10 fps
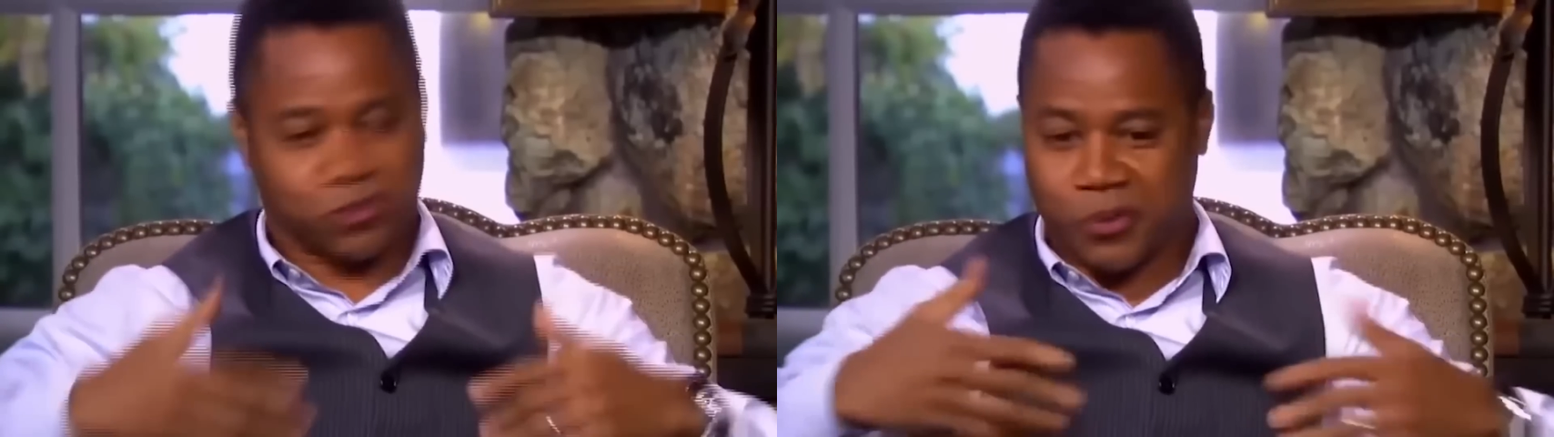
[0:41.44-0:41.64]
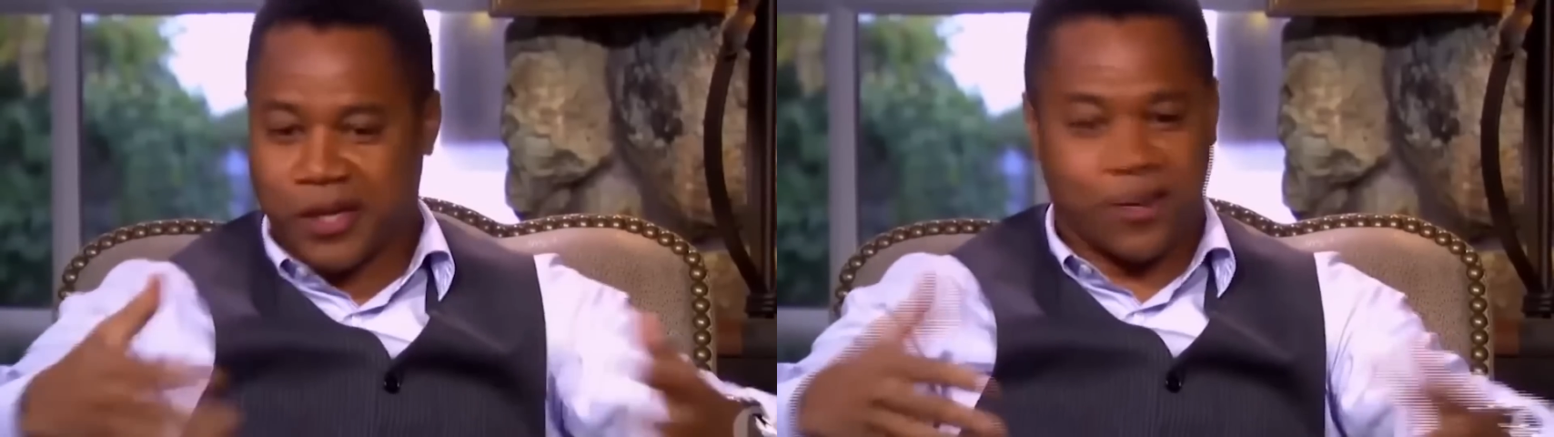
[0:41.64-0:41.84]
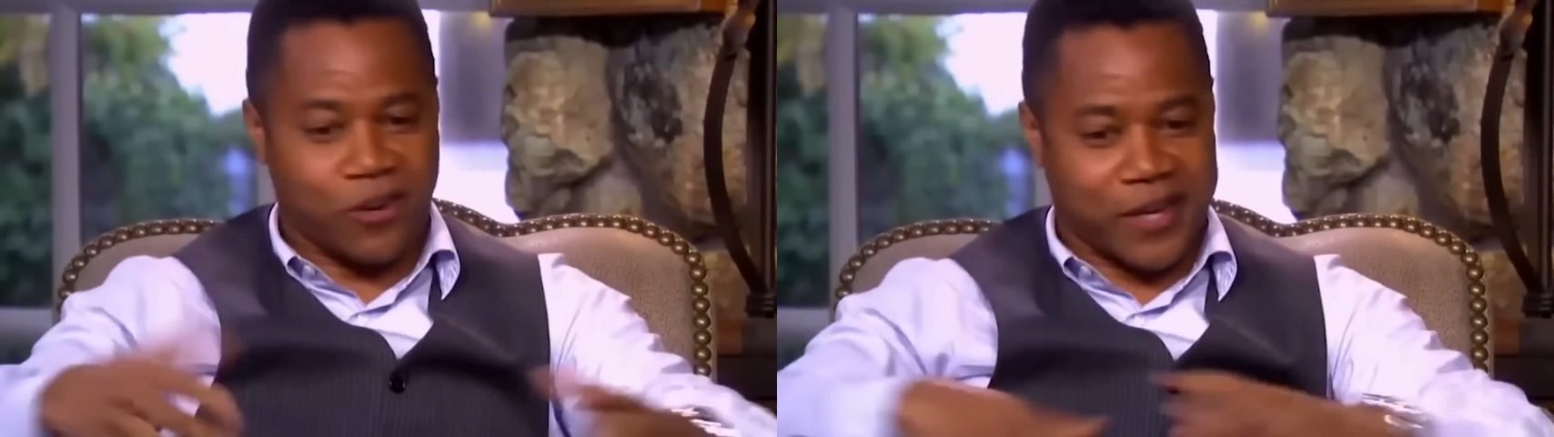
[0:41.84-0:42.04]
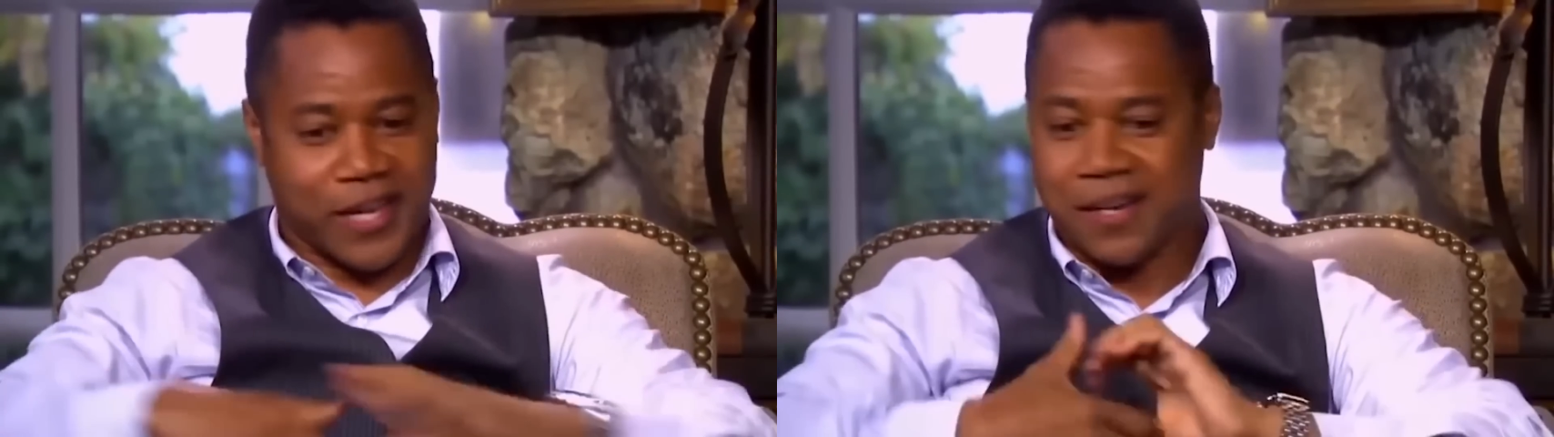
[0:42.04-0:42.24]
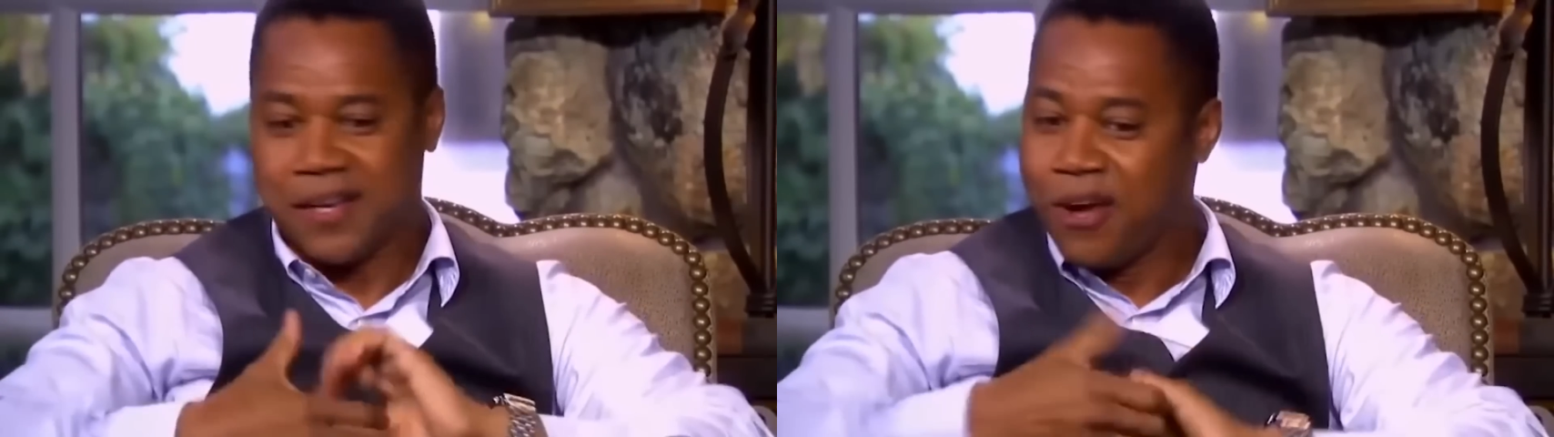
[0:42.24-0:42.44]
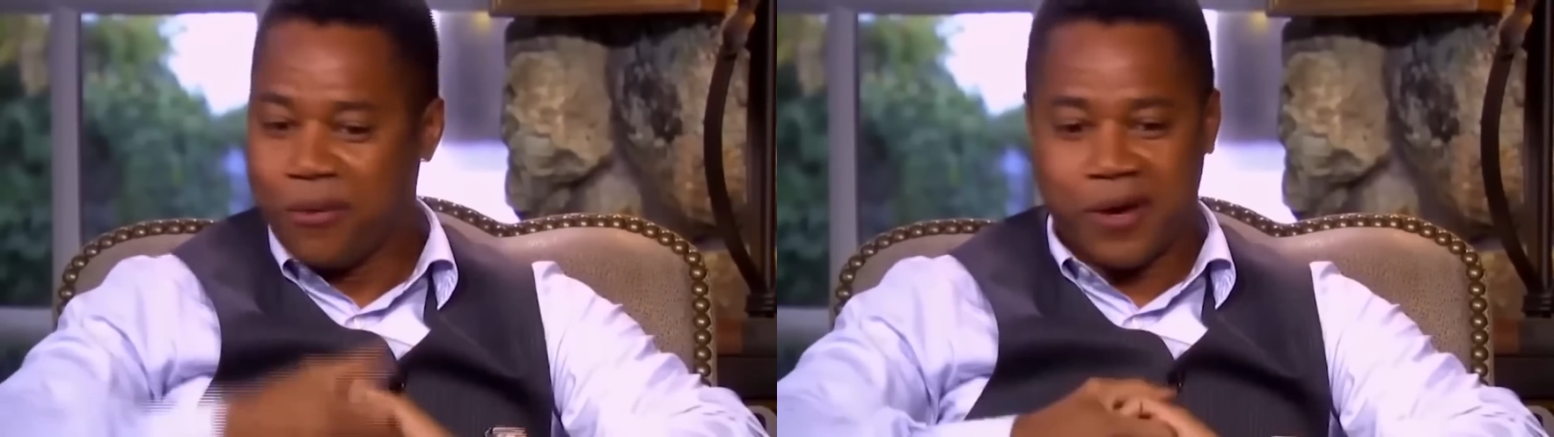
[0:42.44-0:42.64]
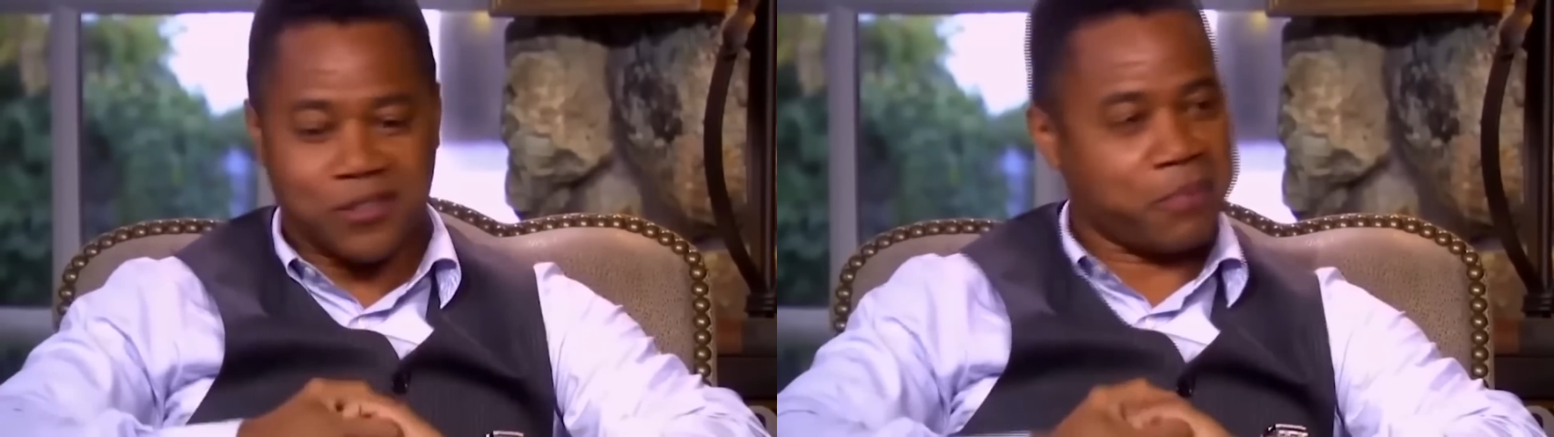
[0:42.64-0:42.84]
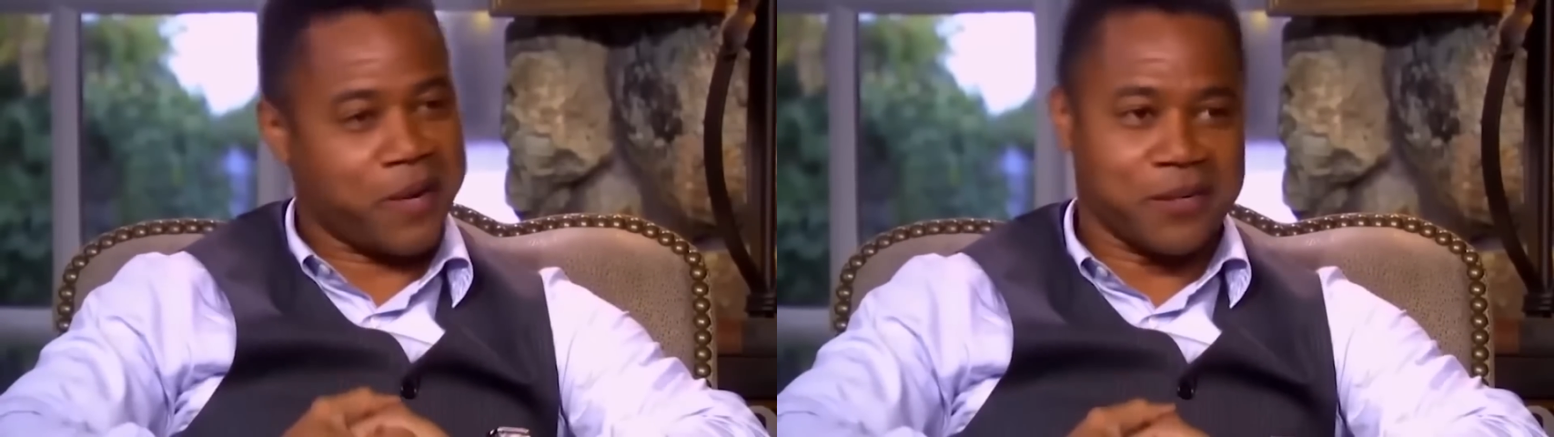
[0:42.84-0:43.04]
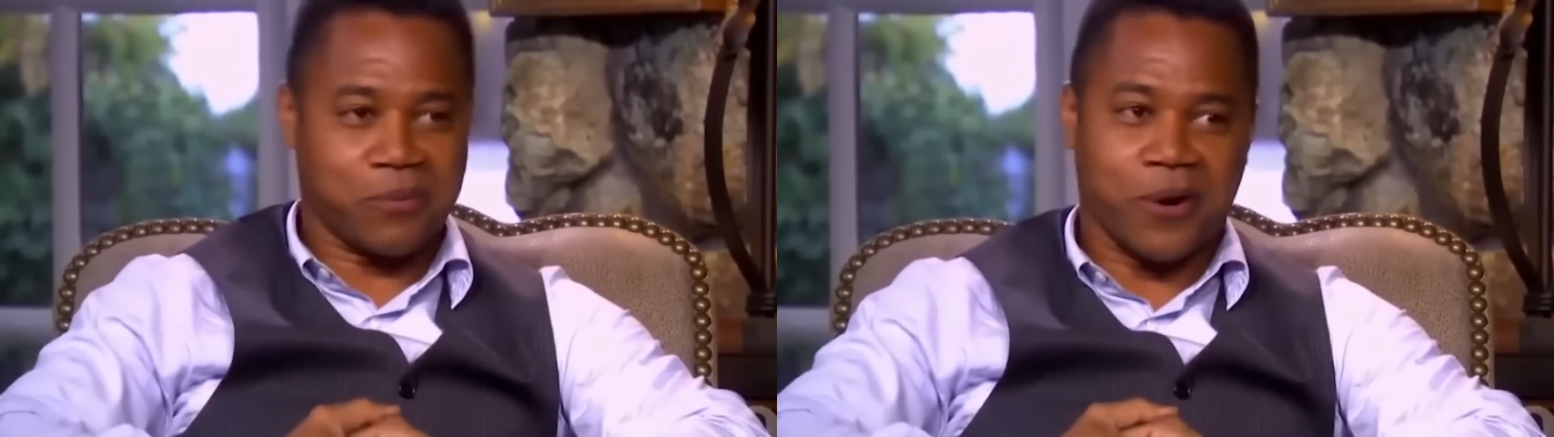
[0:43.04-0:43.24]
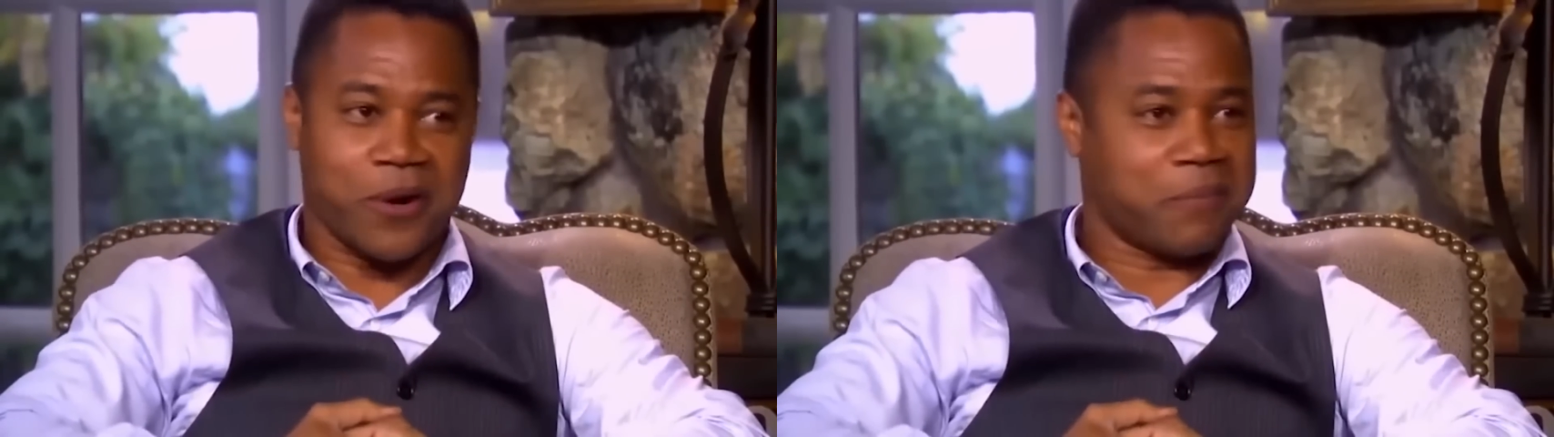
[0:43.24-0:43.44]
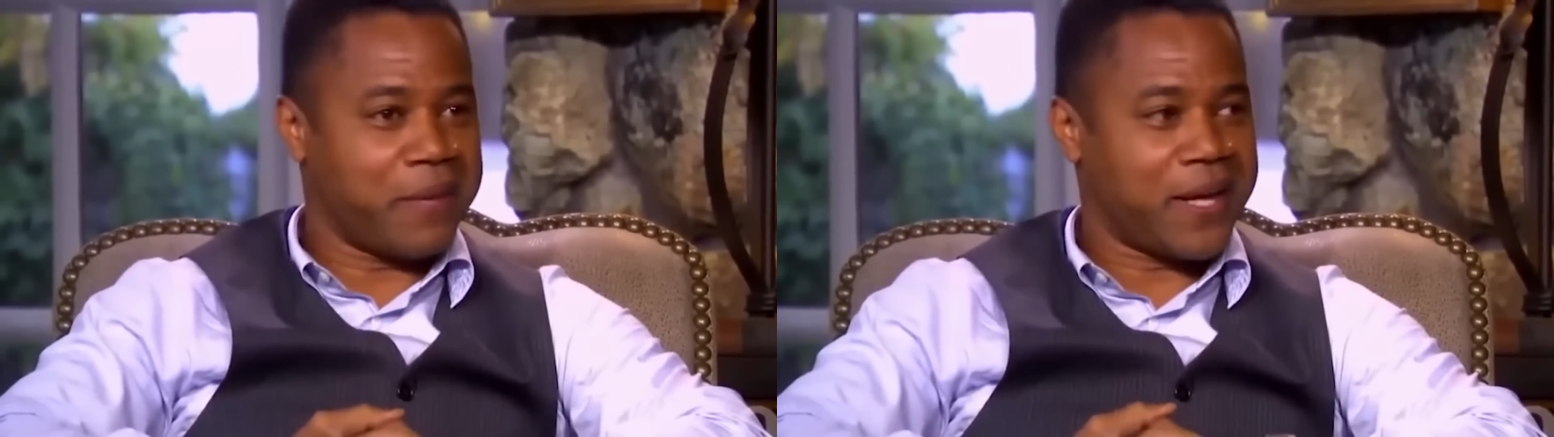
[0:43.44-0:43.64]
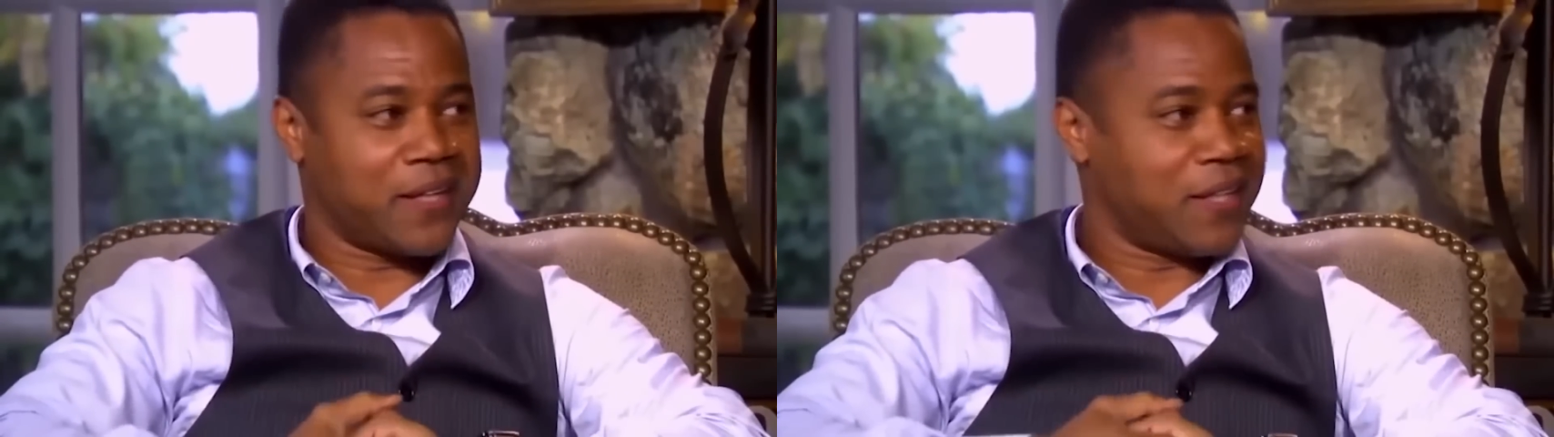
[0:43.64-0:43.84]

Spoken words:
and his career took a nosedive,